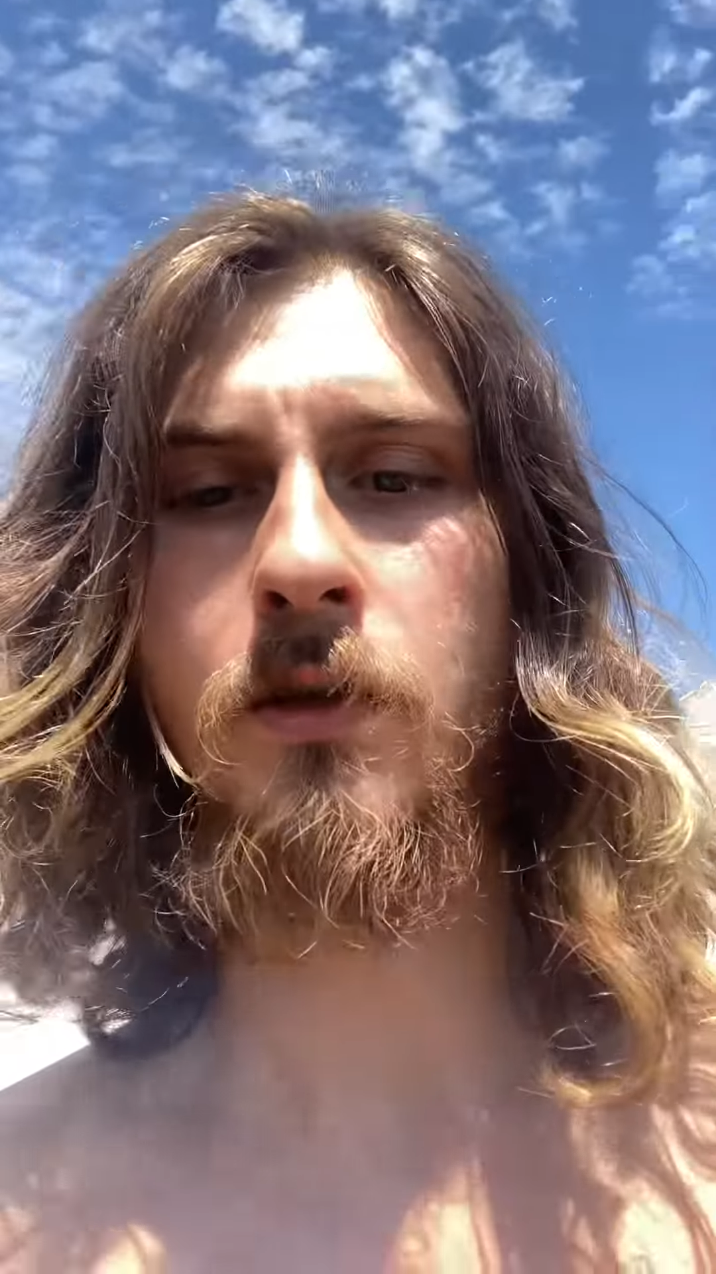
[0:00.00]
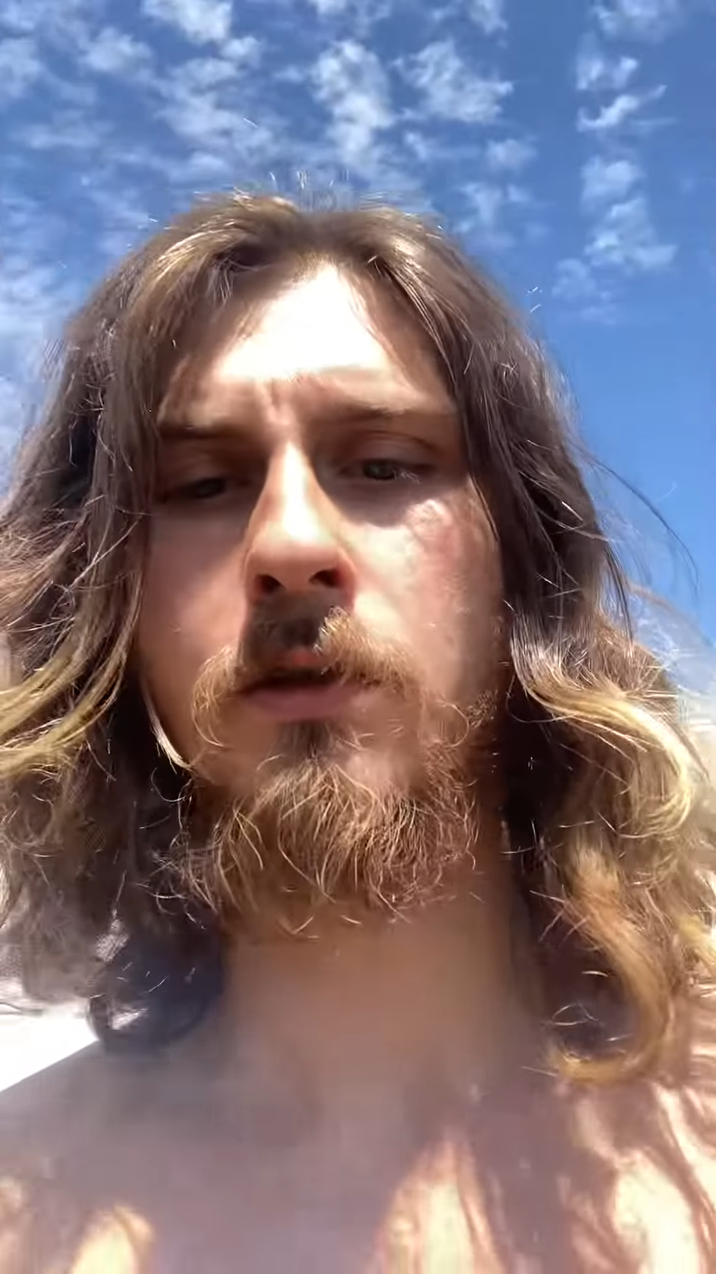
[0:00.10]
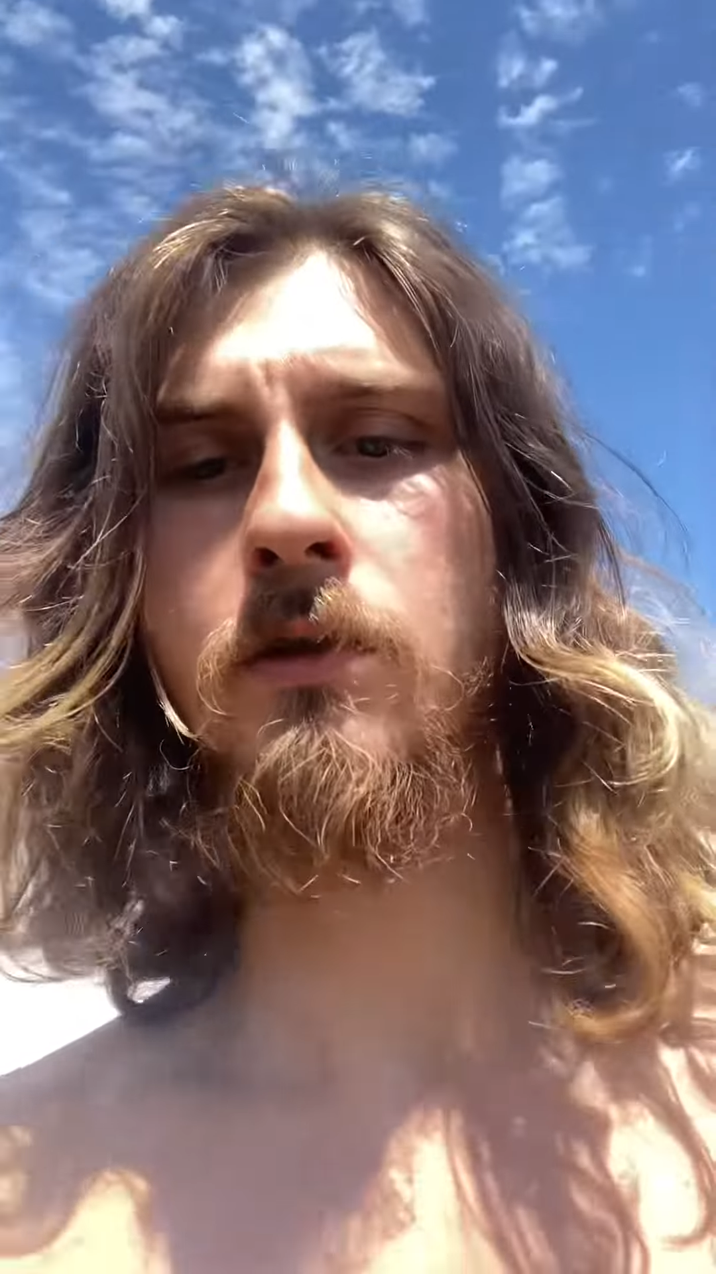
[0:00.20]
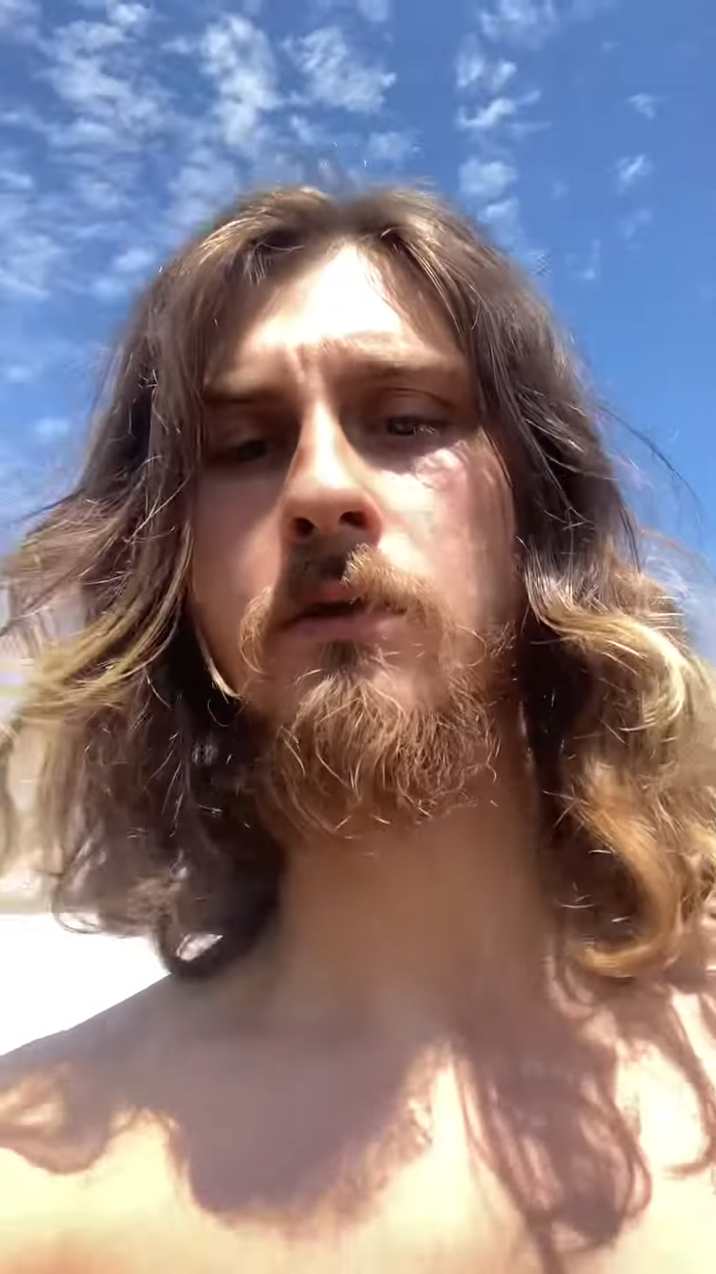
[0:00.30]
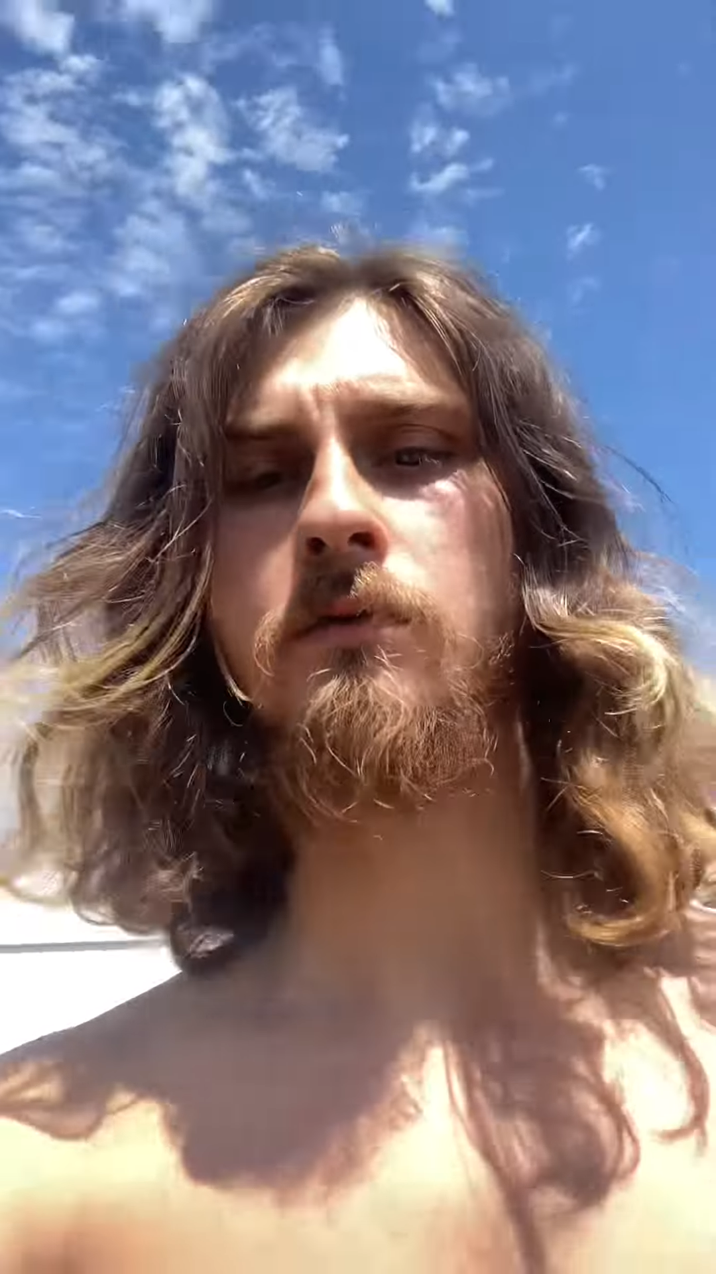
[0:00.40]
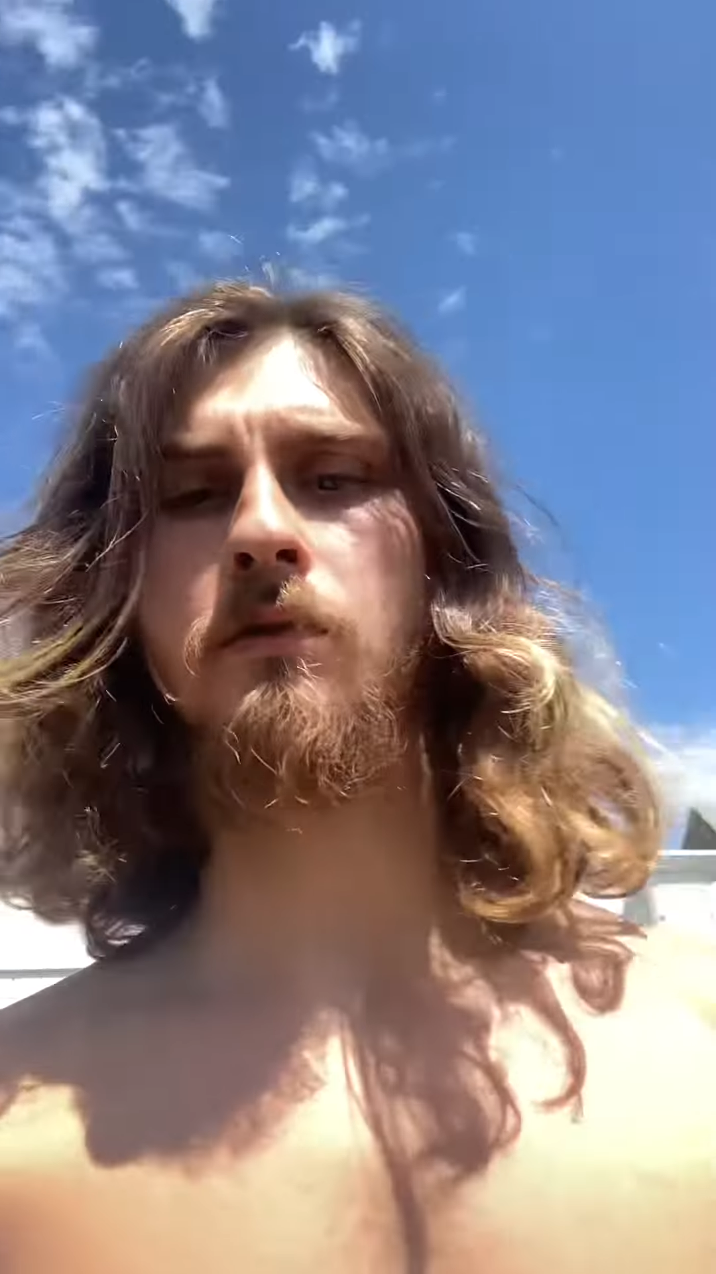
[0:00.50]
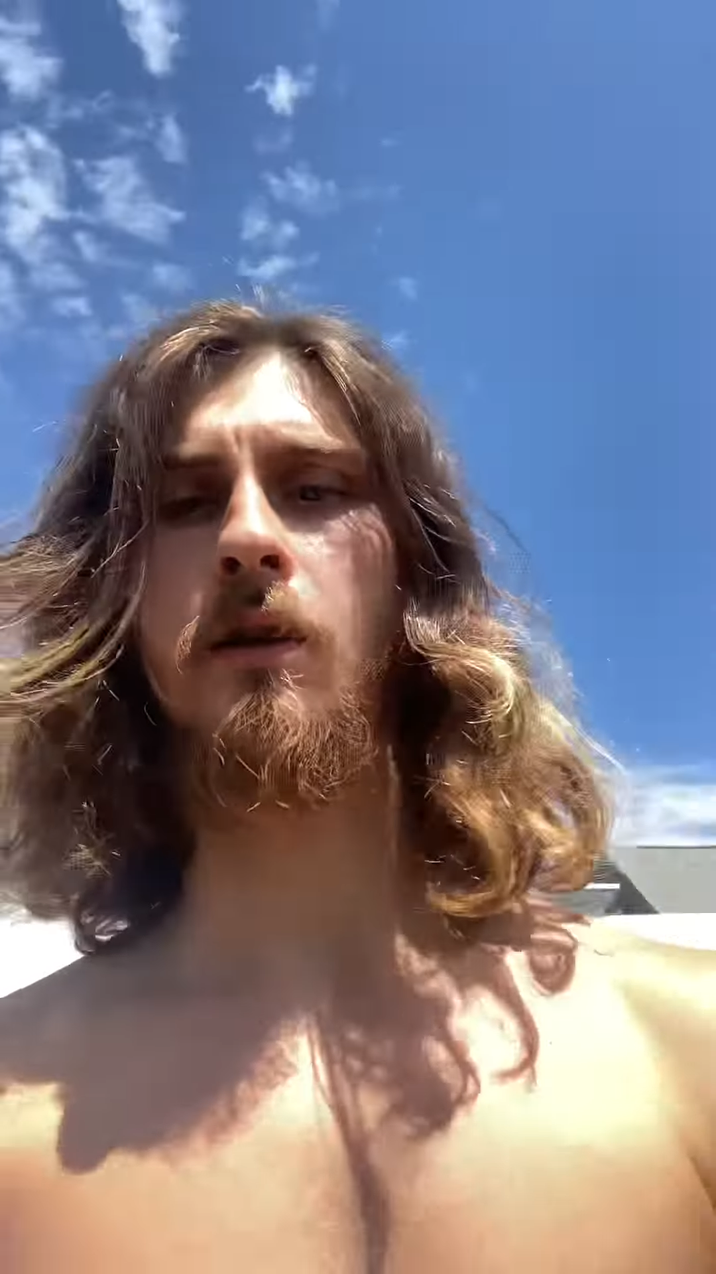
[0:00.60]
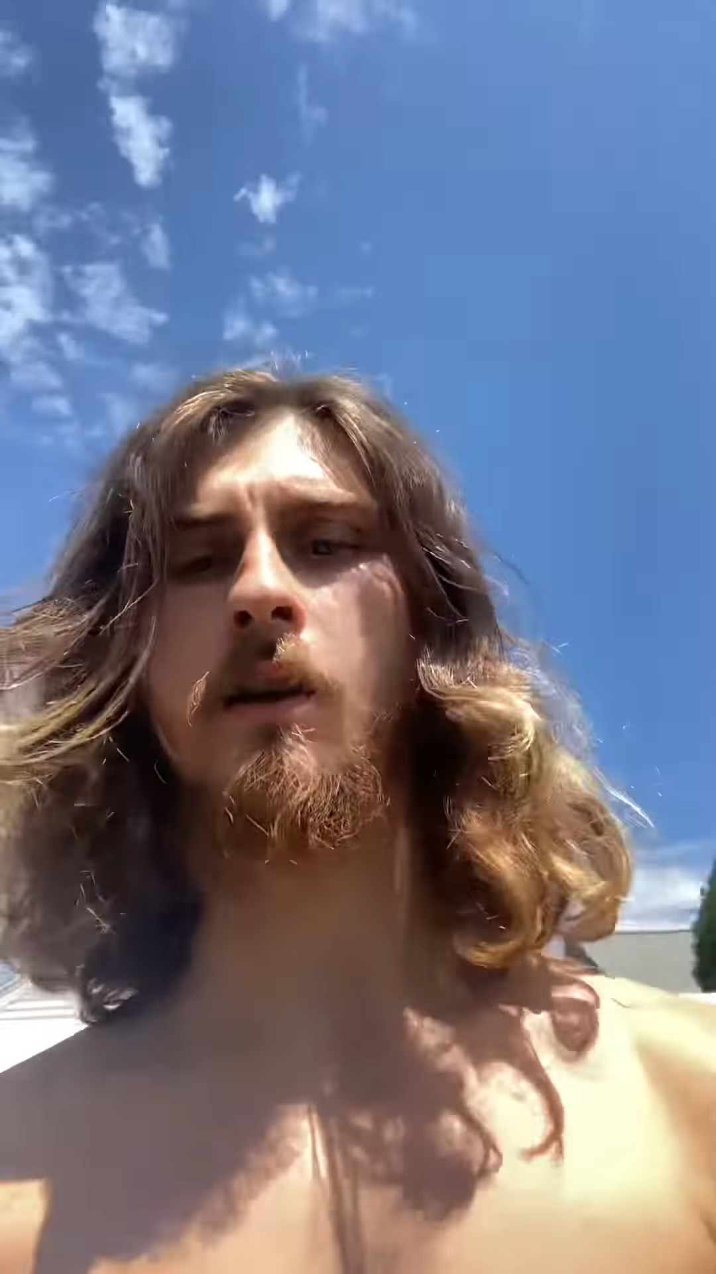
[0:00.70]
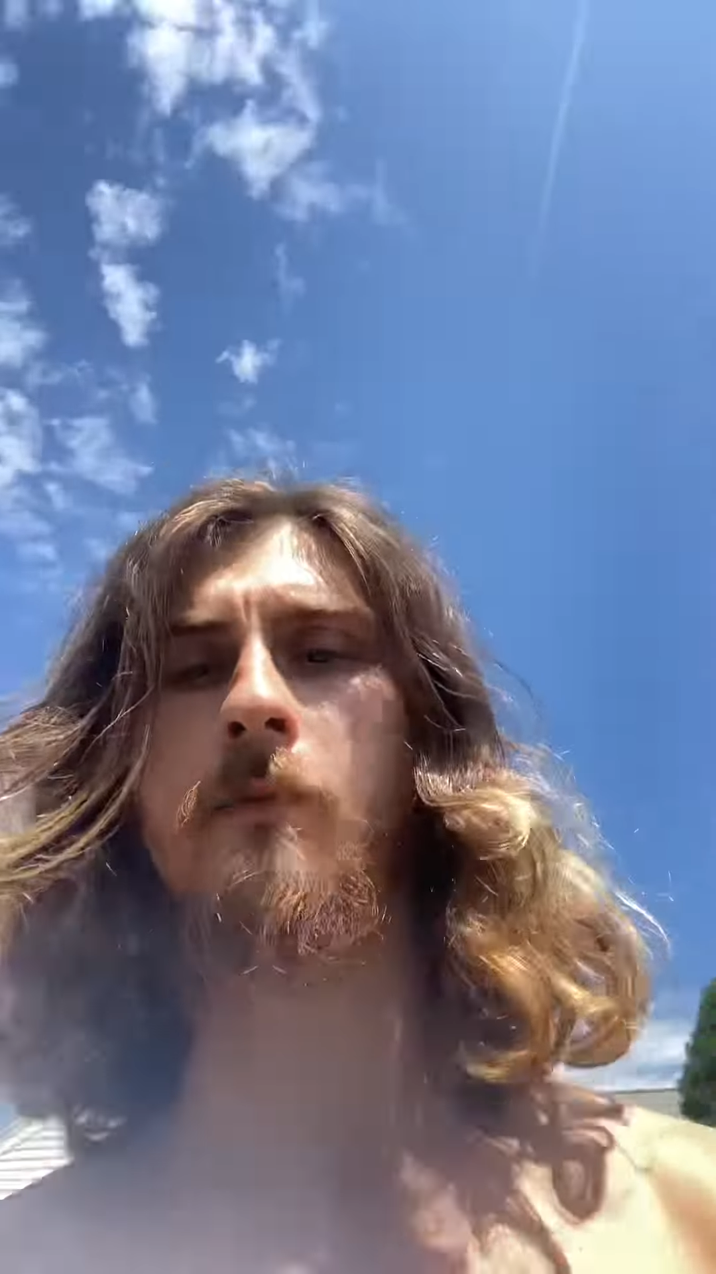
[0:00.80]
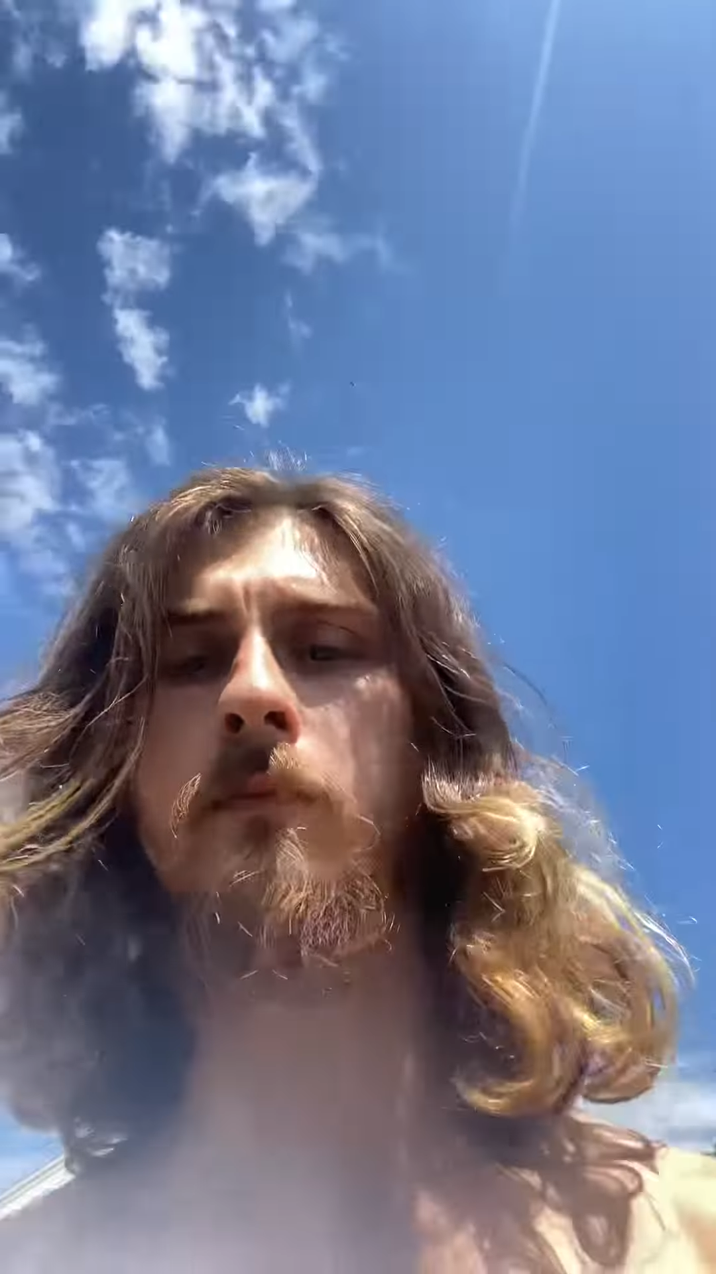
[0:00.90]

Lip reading: and subscribe,